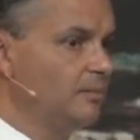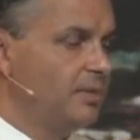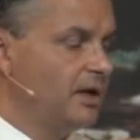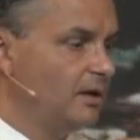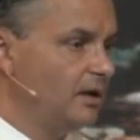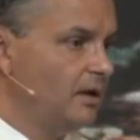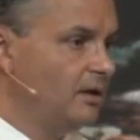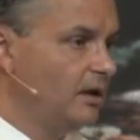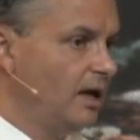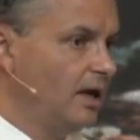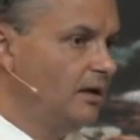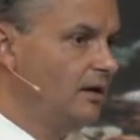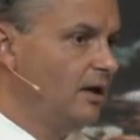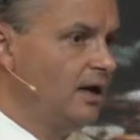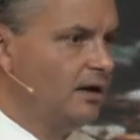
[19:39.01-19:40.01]

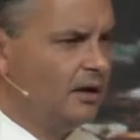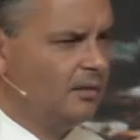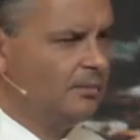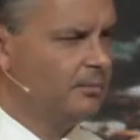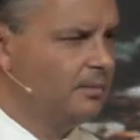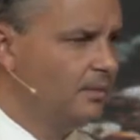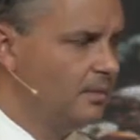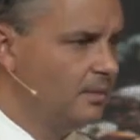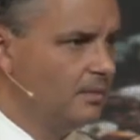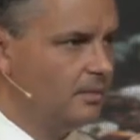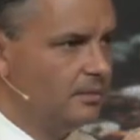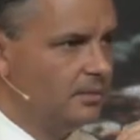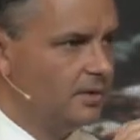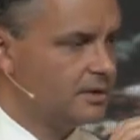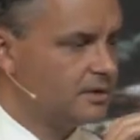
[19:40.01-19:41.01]

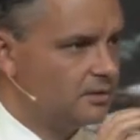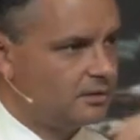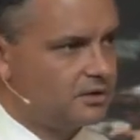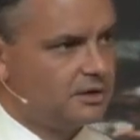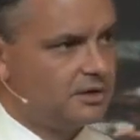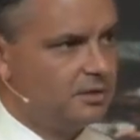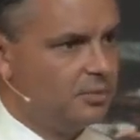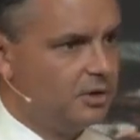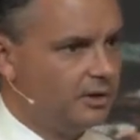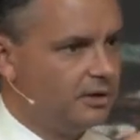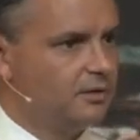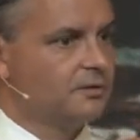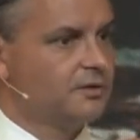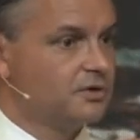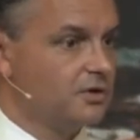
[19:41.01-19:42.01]
It's not just the
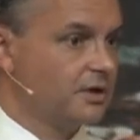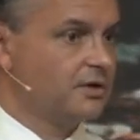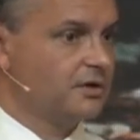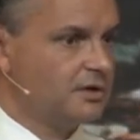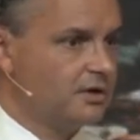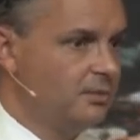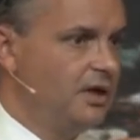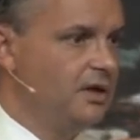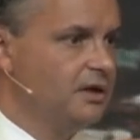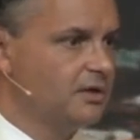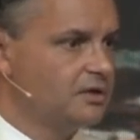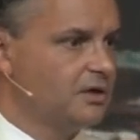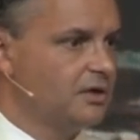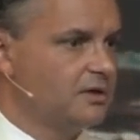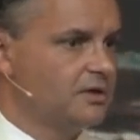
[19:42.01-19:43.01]
political structures, the media
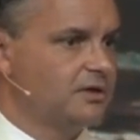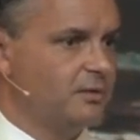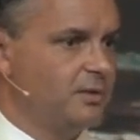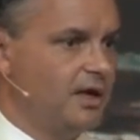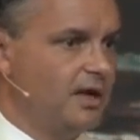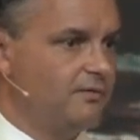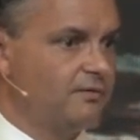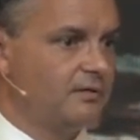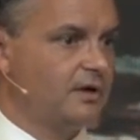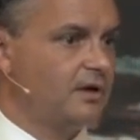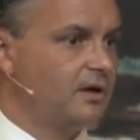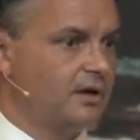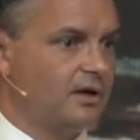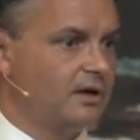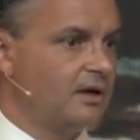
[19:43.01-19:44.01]
structures that we have
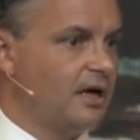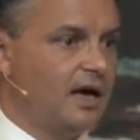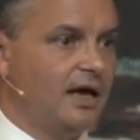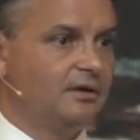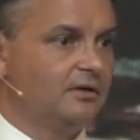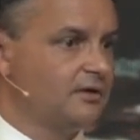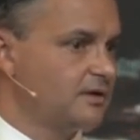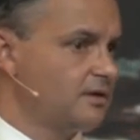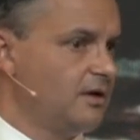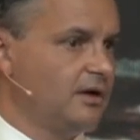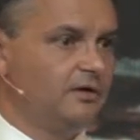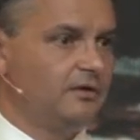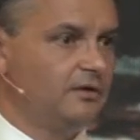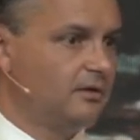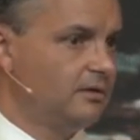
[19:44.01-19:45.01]
aren't
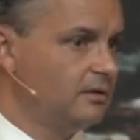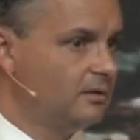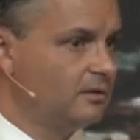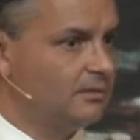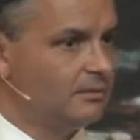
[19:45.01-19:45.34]
designed to